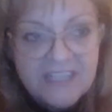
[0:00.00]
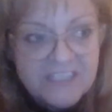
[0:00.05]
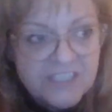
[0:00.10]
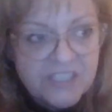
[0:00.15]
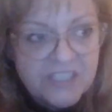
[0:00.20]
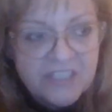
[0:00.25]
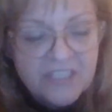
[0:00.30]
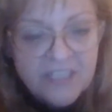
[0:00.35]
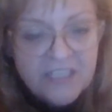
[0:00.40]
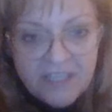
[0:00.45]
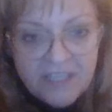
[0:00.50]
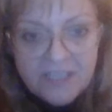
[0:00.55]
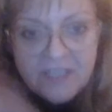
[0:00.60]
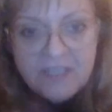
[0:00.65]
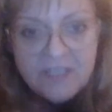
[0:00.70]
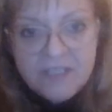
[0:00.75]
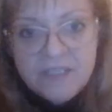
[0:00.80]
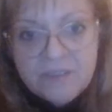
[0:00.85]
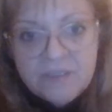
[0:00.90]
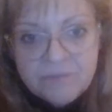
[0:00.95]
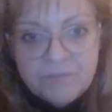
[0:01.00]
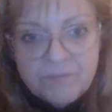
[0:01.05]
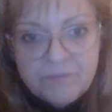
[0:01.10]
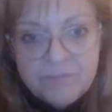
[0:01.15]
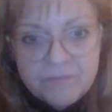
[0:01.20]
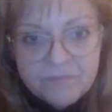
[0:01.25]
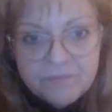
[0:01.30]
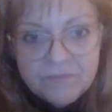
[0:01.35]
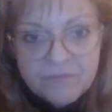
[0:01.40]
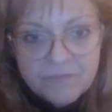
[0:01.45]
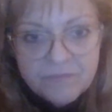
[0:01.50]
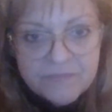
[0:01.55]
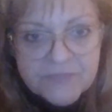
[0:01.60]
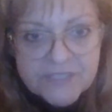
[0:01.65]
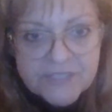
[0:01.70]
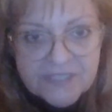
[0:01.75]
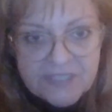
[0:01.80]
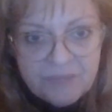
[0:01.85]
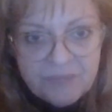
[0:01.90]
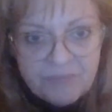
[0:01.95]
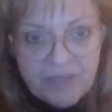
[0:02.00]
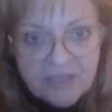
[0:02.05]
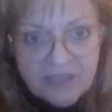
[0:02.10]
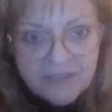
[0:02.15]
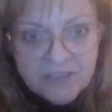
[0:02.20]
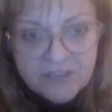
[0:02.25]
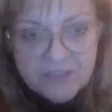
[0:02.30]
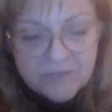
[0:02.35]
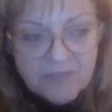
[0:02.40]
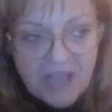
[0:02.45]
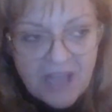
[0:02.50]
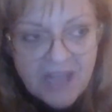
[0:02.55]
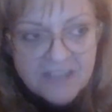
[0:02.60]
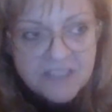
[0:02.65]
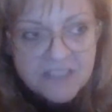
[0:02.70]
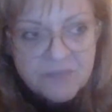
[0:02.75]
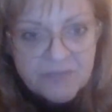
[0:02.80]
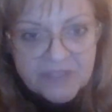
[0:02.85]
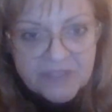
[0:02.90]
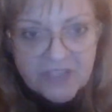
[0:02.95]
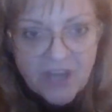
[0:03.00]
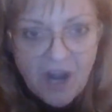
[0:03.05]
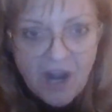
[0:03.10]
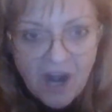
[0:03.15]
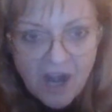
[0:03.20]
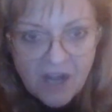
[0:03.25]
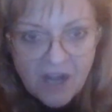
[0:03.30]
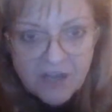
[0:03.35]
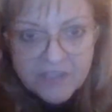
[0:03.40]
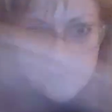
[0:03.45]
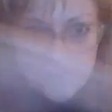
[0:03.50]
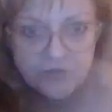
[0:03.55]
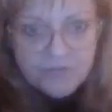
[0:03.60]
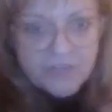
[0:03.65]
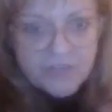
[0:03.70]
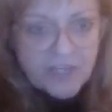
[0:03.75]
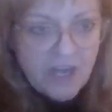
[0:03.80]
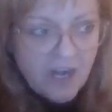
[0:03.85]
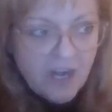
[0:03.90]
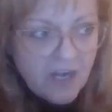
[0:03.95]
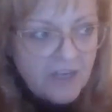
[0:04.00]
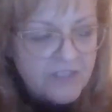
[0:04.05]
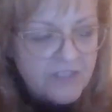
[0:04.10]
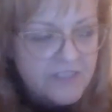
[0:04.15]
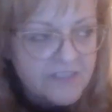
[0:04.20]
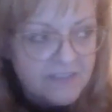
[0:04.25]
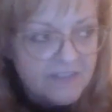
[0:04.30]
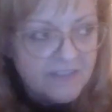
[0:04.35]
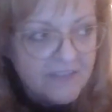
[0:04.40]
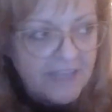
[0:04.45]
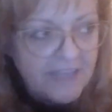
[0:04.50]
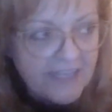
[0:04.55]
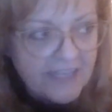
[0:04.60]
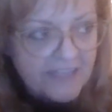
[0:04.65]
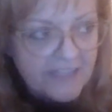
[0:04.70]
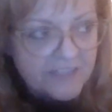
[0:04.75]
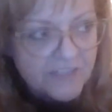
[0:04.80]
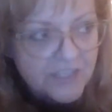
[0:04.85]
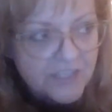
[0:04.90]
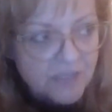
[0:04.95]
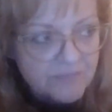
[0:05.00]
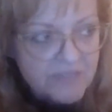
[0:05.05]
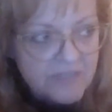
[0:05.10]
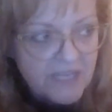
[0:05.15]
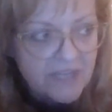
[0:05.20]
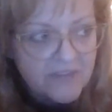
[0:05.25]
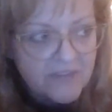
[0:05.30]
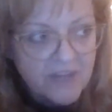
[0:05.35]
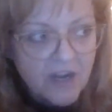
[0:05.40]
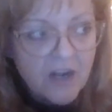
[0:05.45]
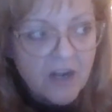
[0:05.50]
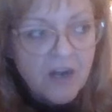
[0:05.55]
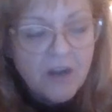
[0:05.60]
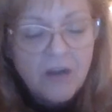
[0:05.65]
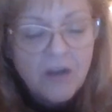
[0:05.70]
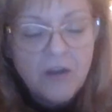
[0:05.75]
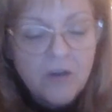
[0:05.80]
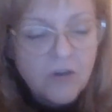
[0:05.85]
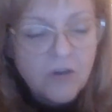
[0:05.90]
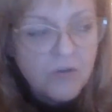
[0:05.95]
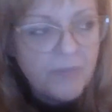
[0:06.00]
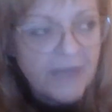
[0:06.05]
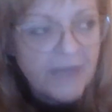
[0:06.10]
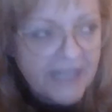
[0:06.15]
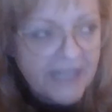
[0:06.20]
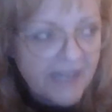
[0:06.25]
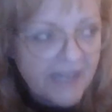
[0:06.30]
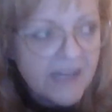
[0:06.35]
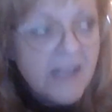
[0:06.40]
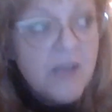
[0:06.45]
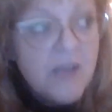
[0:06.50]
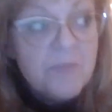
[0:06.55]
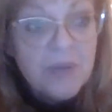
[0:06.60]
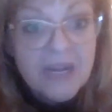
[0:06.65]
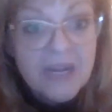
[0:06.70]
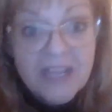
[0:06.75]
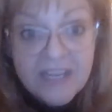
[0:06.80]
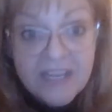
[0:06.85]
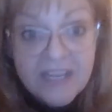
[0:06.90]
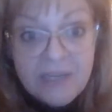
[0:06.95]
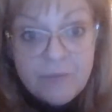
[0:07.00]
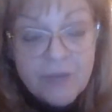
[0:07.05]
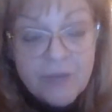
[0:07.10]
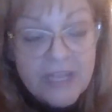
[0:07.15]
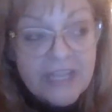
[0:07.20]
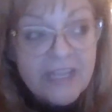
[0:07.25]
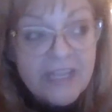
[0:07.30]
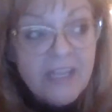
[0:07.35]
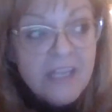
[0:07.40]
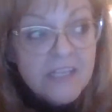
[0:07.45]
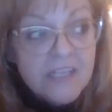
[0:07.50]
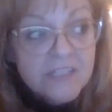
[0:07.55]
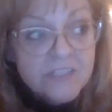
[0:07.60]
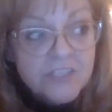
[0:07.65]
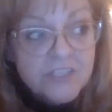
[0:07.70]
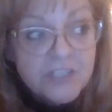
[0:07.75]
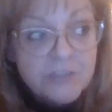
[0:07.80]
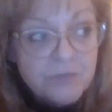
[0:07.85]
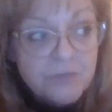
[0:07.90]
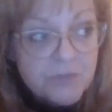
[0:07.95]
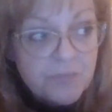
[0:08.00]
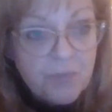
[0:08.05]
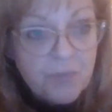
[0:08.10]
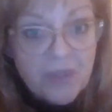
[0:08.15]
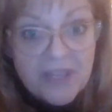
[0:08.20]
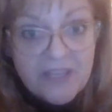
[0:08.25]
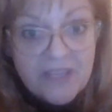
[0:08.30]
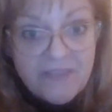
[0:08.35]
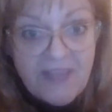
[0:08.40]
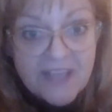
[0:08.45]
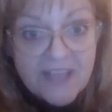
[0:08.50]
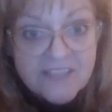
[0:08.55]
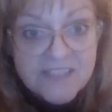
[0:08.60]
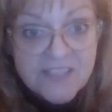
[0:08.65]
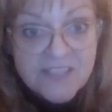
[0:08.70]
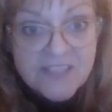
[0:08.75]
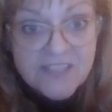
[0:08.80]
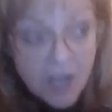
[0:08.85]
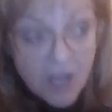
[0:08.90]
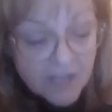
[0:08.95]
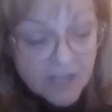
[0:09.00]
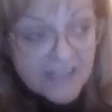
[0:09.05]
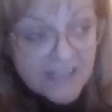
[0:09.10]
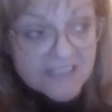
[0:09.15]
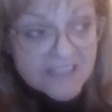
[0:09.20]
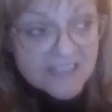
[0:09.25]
Like she seatbelted him, locked him in the car, and drove the car into the lake and jumped out of the car. Oh my God. But anyway, she was playing that song.